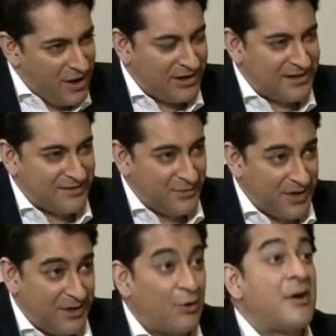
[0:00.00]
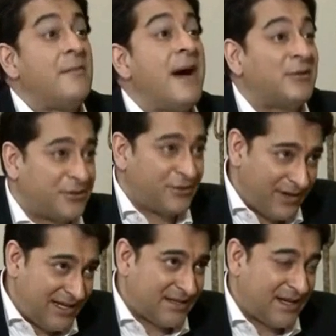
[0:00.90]
regardless of whether you're about
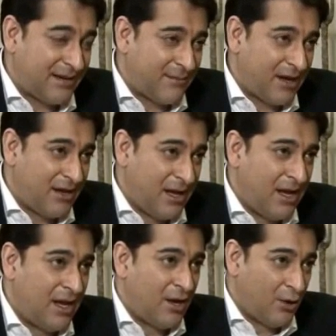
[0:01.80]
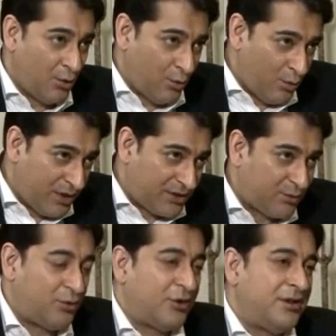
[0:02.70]
to release an email,
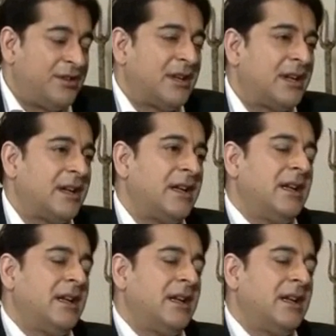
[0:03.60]
which would